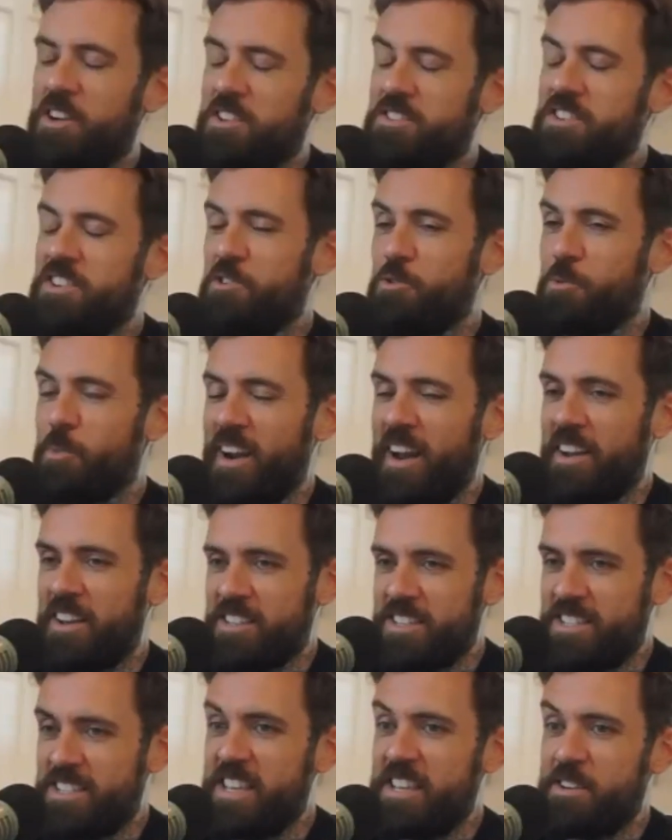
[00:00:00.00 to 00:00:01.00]
too, but I
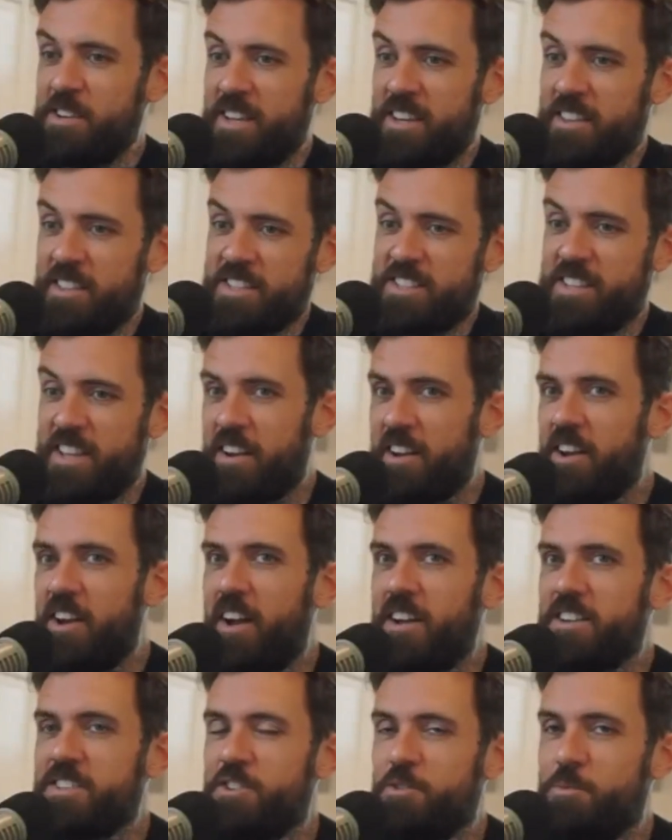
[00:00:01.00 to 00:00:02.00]
could see in the Santa
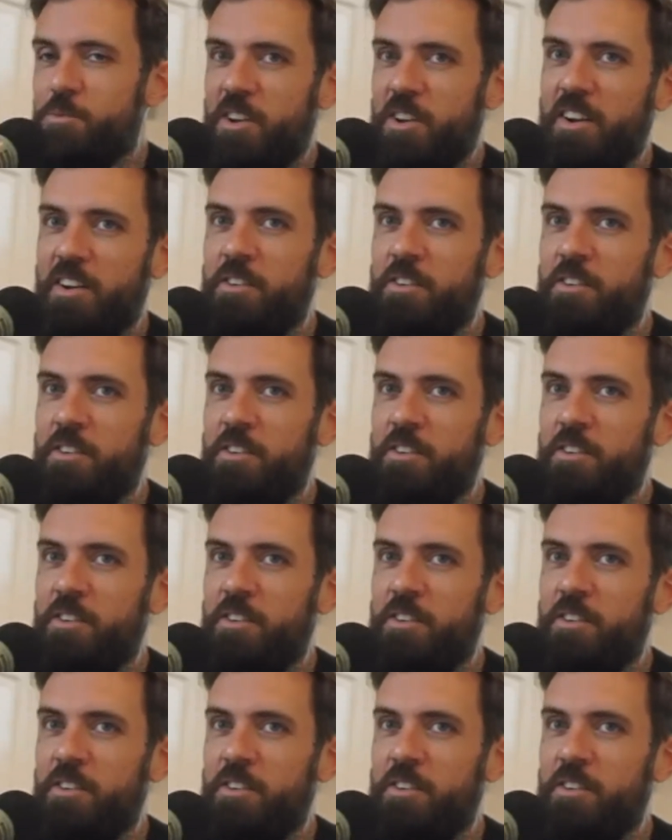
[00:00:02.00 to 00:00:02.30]
costume, you know?